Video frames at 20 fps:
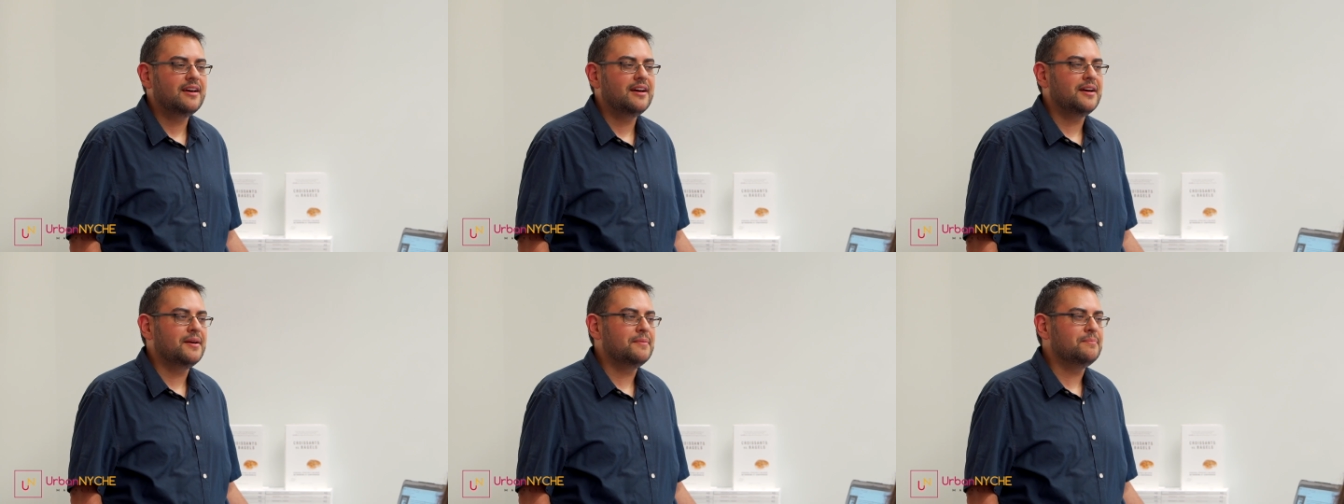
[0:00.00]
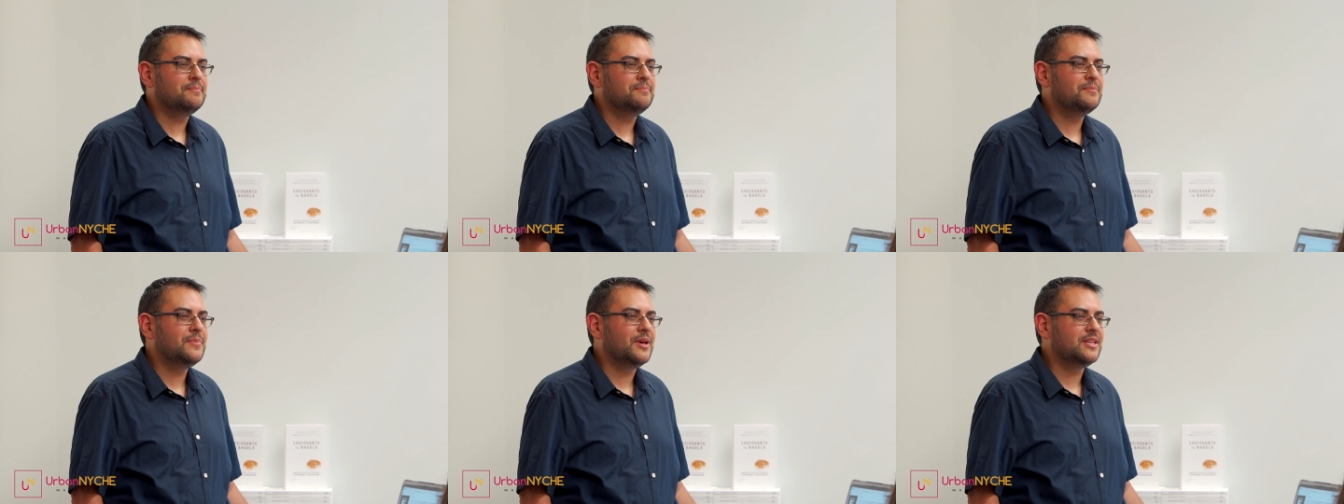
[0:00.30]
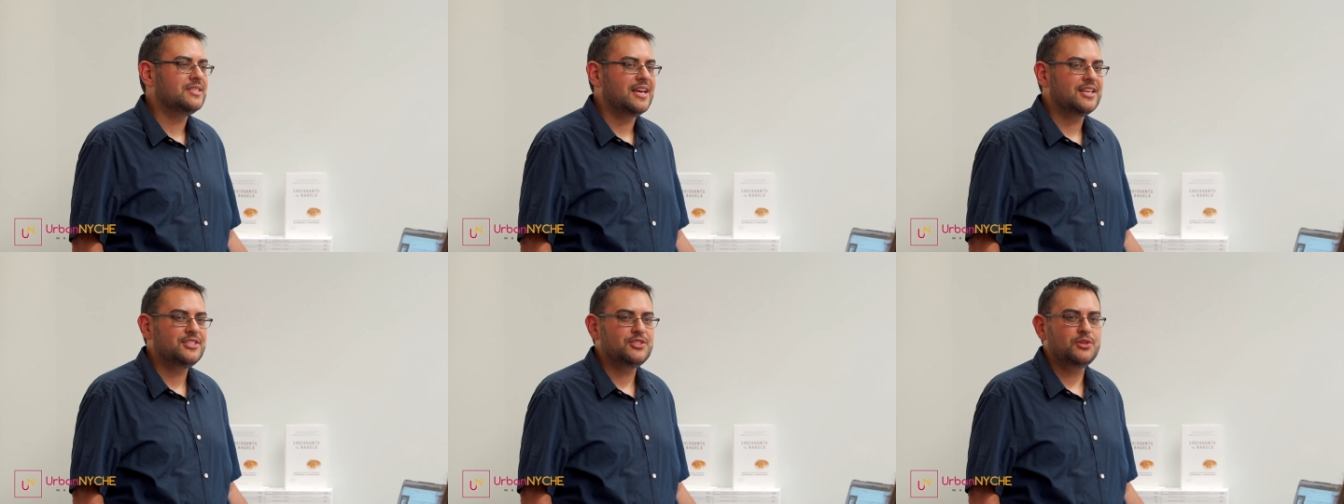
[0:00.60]
Um,
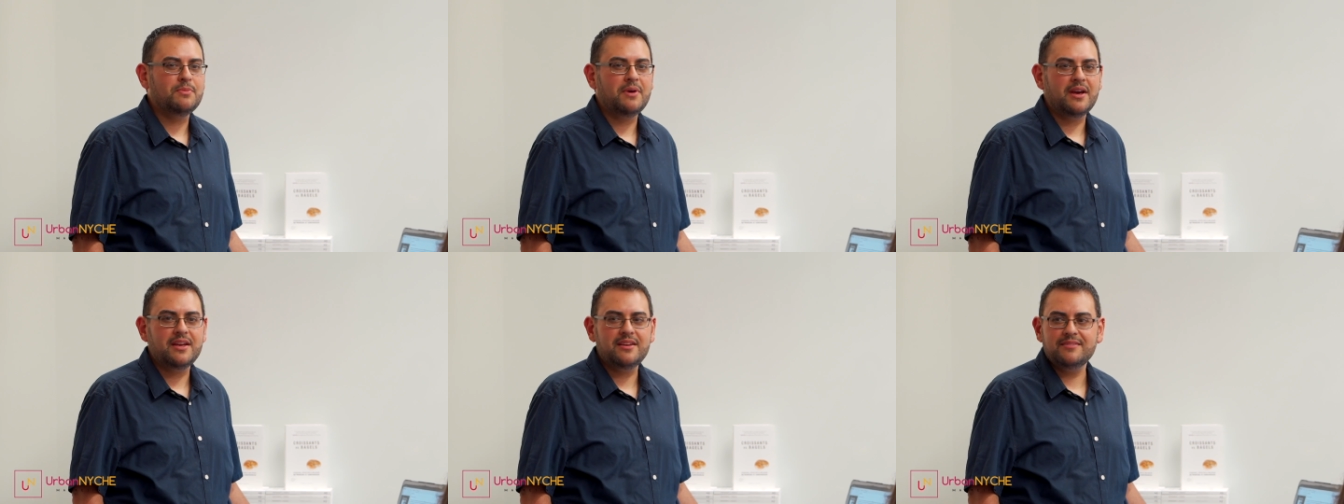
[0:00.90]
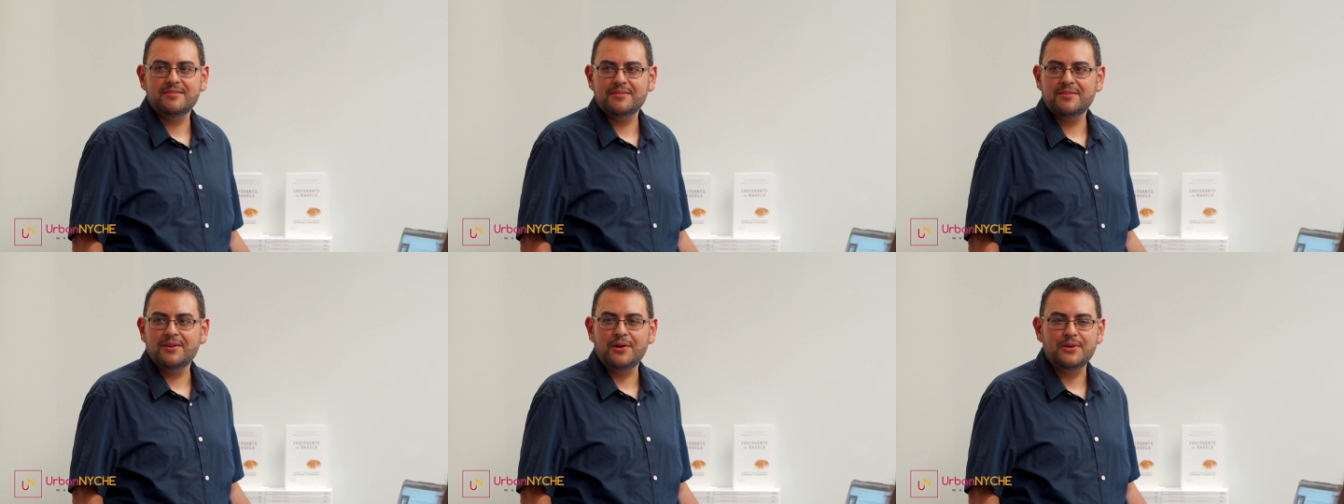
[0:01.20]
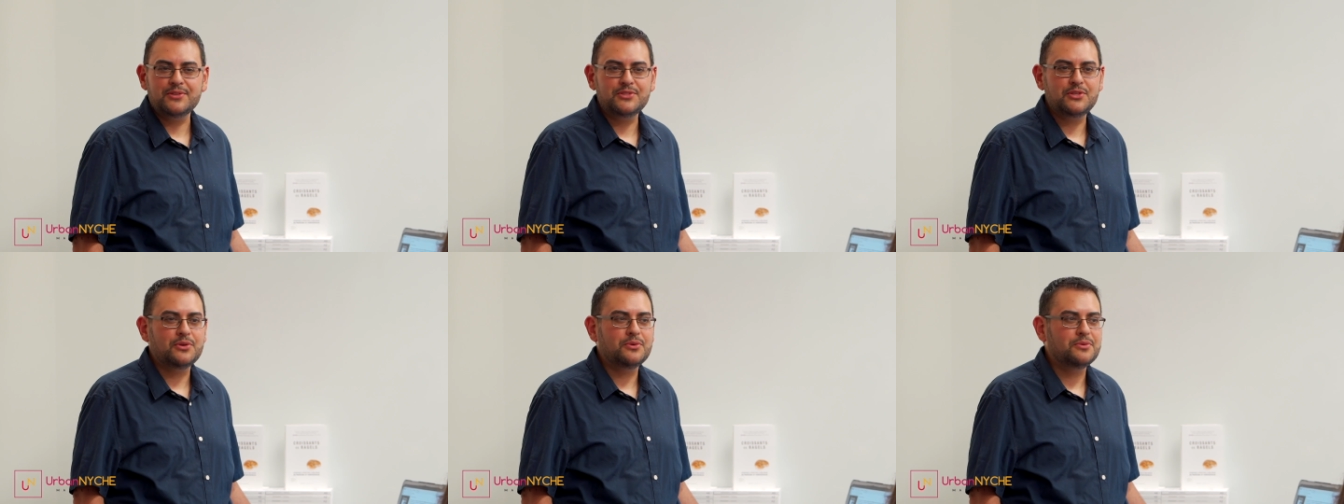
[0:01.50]
because as you might
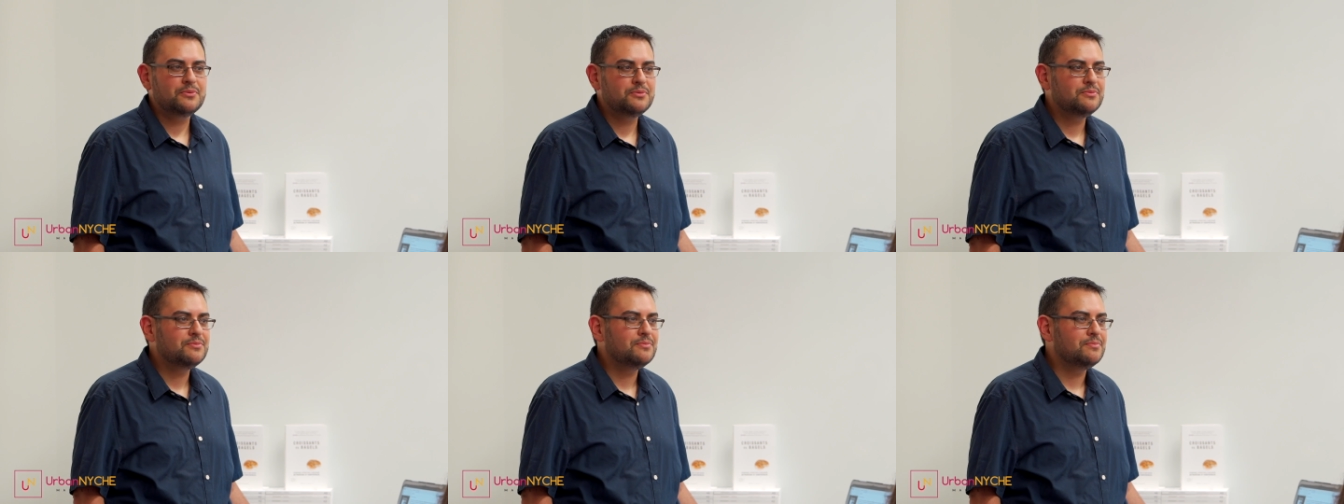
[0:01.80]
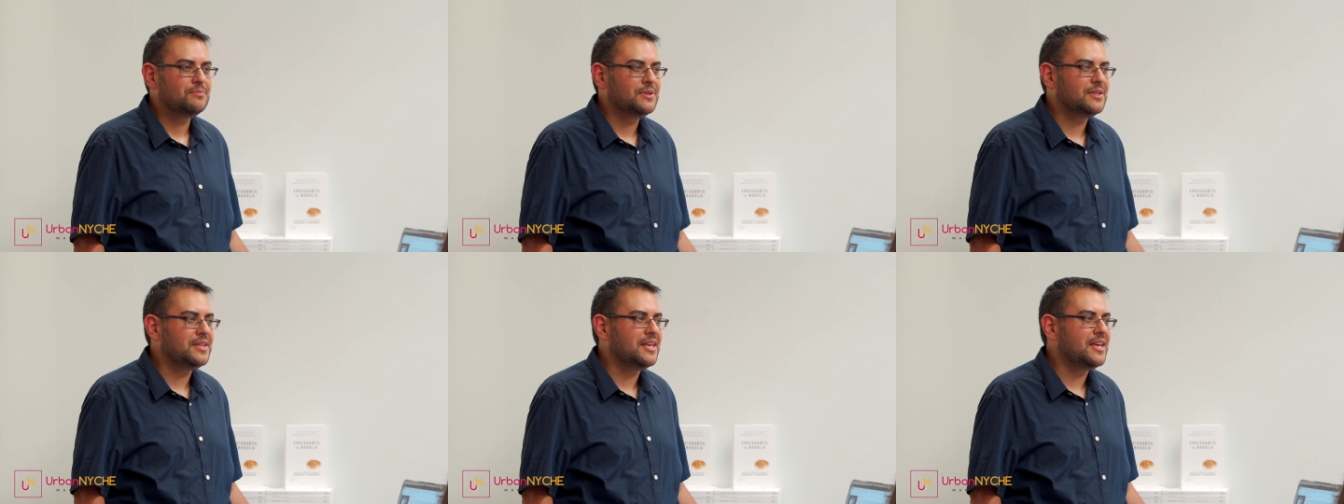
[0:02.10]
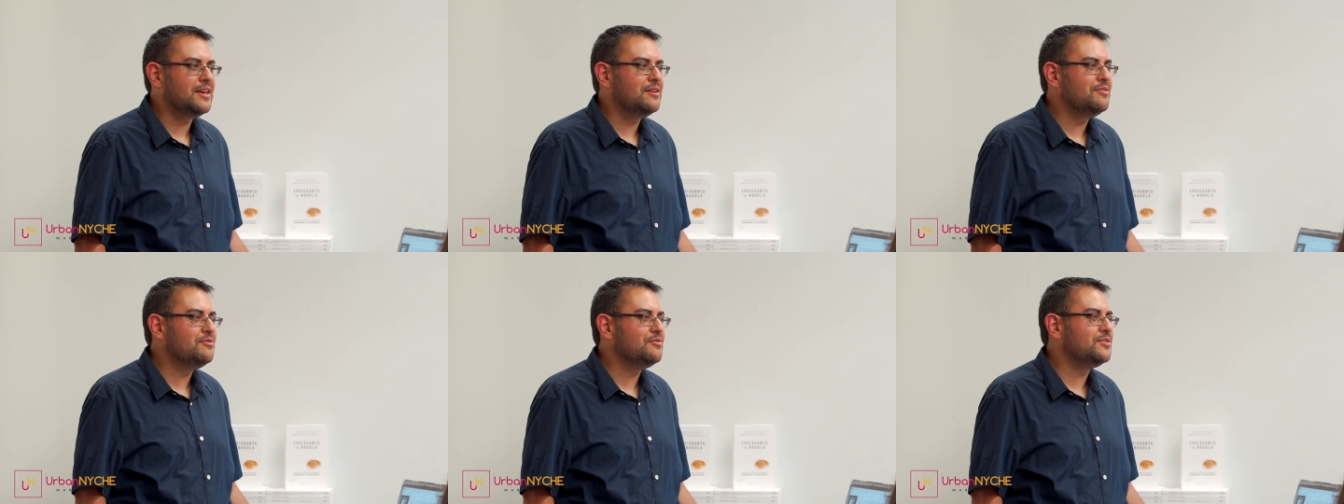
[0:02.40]
also
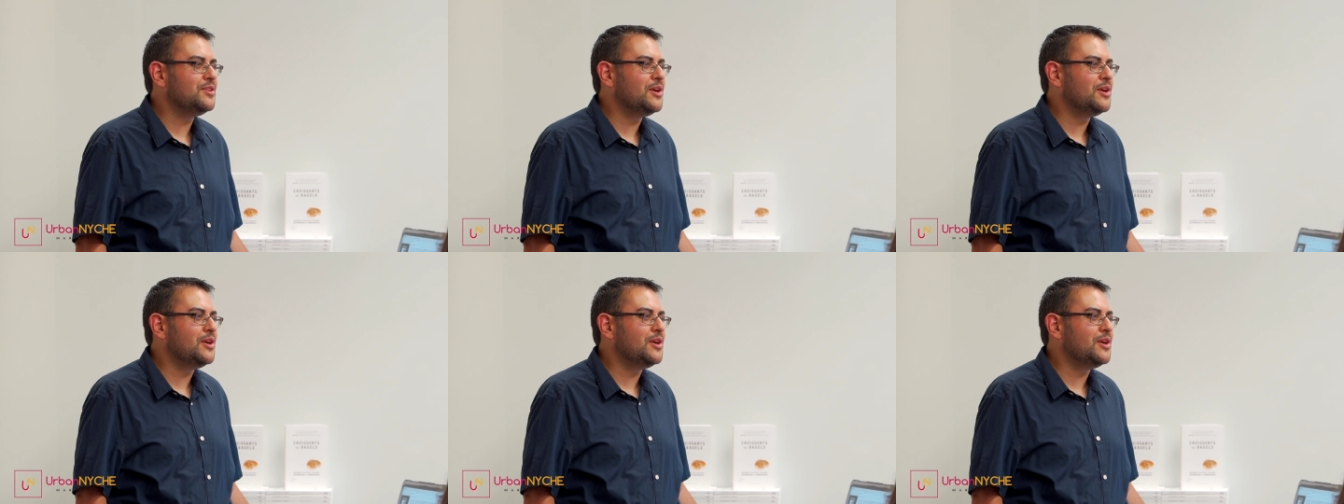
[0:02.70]
believe,